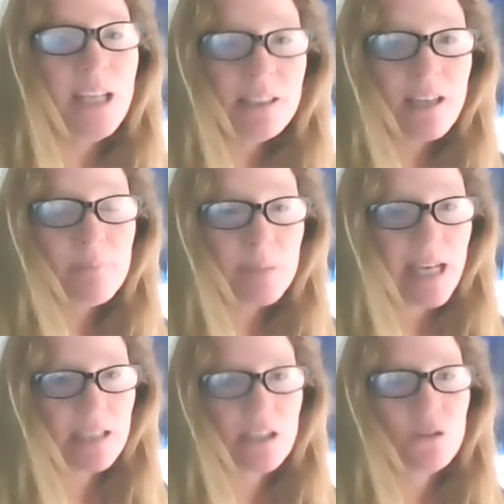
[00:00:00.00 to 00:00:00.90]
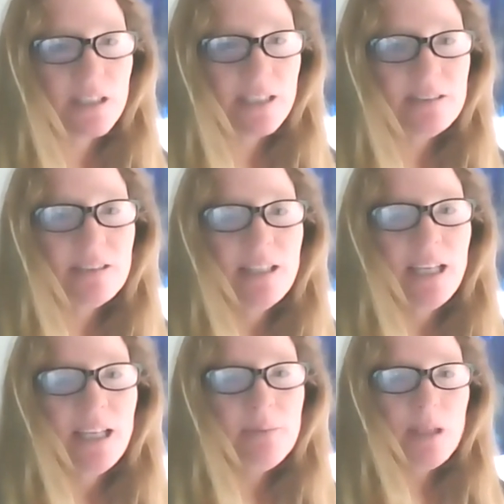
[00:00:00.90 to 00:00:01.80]
income categories
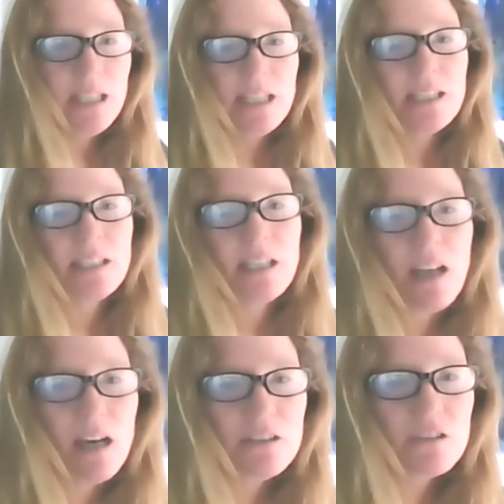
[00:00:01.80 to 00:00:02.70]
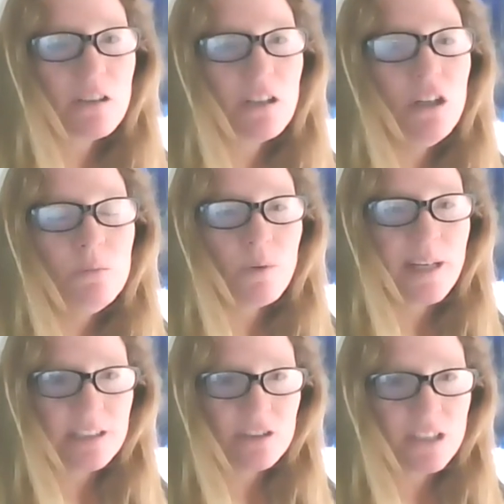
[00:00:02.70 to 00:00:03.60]
and median and under home
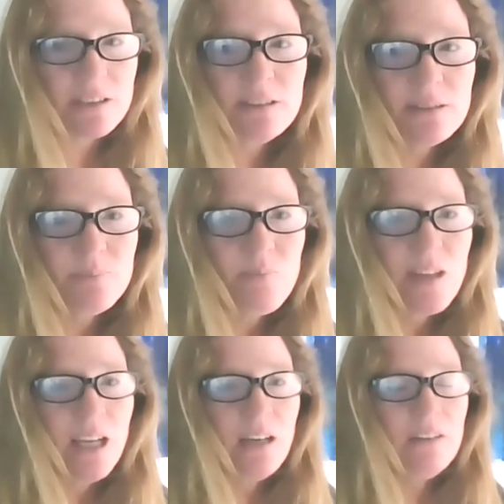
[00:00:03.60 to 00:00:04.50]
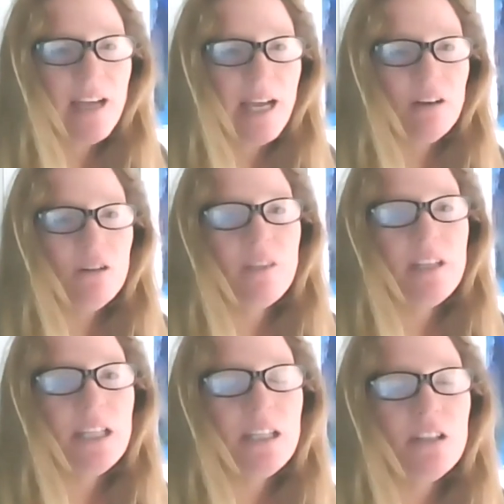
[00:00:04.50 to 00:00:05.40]
ranges, of how
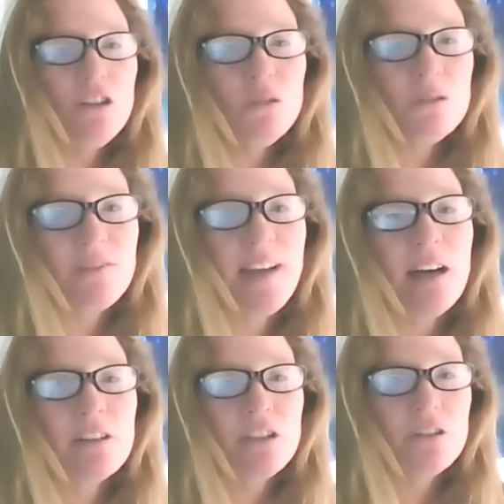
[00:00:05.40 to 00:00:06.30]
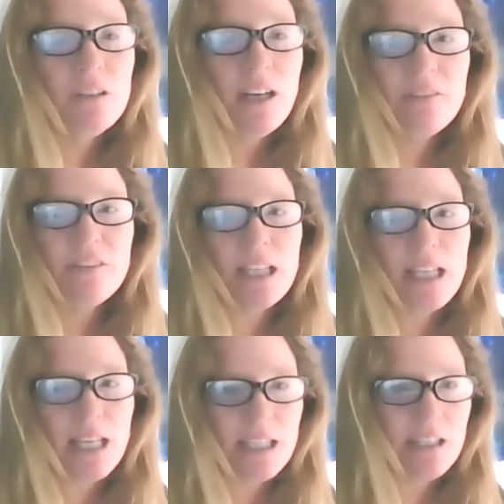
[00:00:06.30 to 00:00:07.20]
the use value of
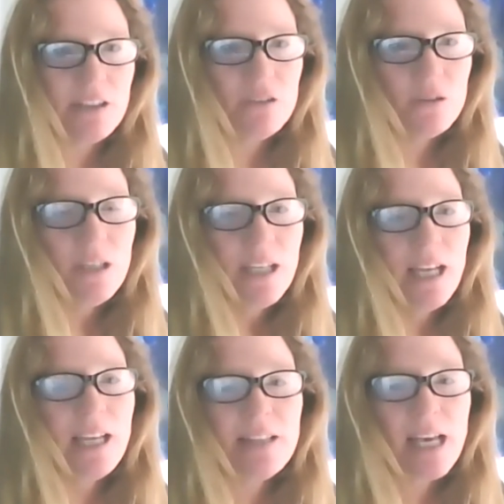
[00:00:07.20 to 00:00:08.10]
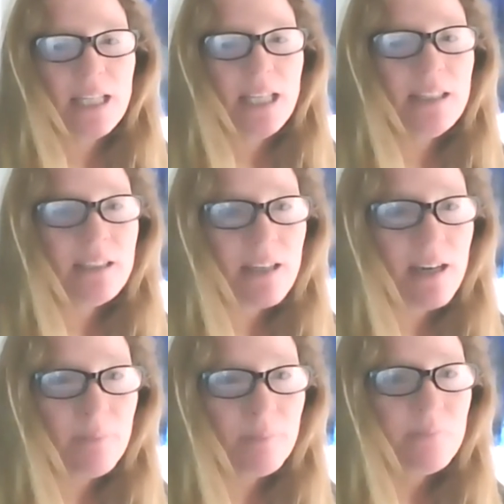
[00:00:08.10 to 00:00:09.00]
the ADU and that
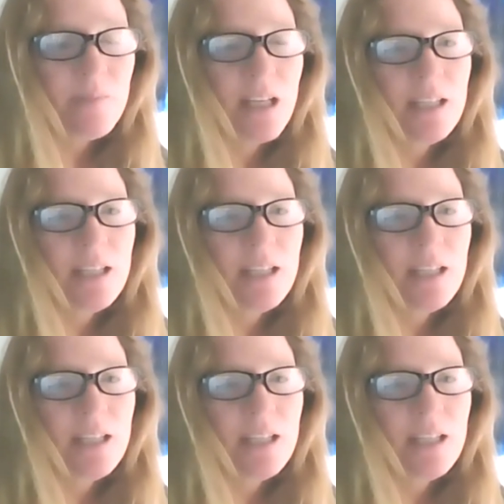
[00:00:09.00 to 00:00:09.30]
income